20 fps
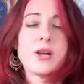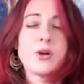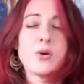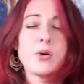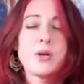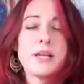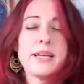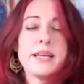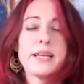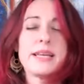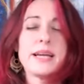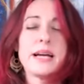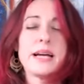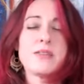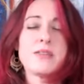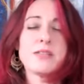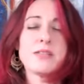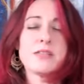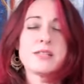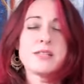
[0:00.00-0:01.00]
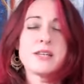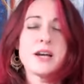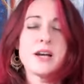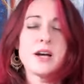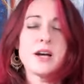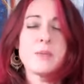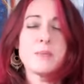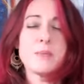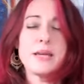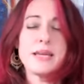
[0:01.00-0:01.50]
Calling in now the
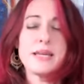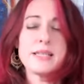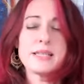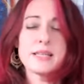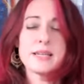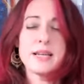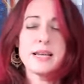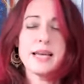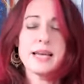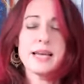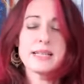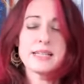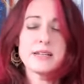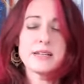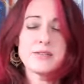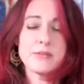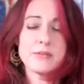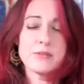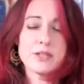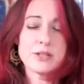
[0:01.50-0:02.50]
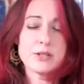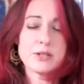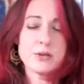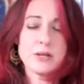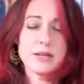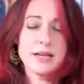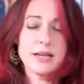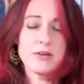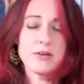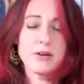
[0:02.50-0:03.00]
Star Peace Collective. I'm just
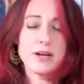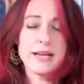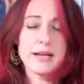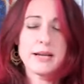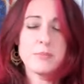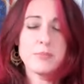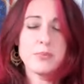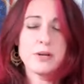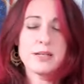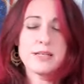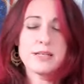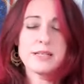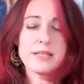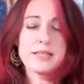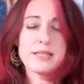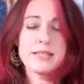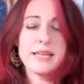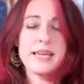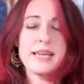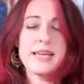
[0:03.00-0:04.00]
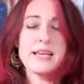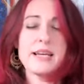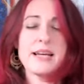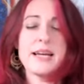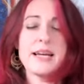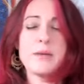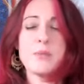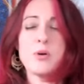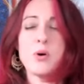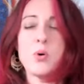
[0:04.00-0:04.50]
calling our I am presence in.
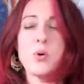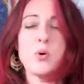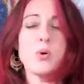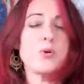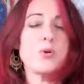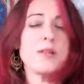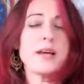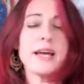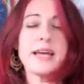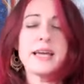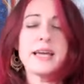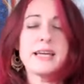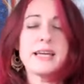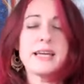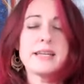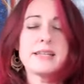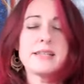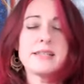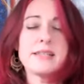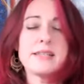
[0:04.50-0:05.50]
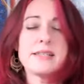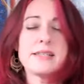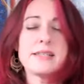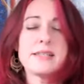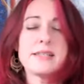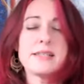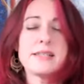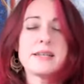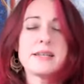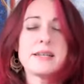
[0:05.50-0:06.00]
I am all that
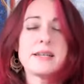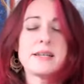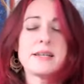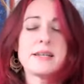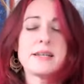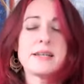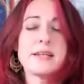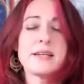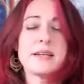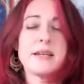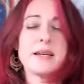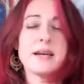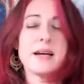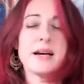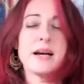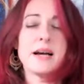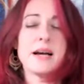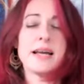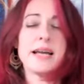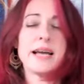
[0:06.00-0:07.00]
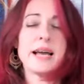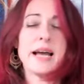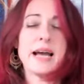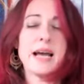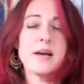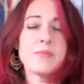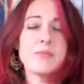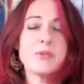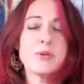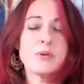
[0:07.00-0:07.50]
is. I
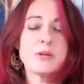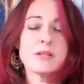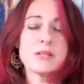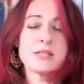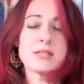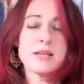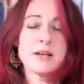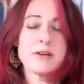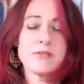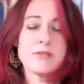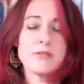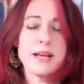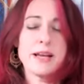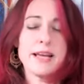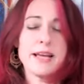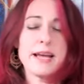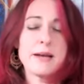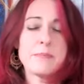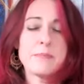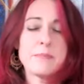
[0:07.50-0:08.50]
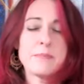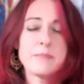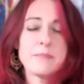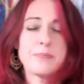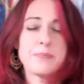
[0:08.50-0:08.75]
am the one self I am.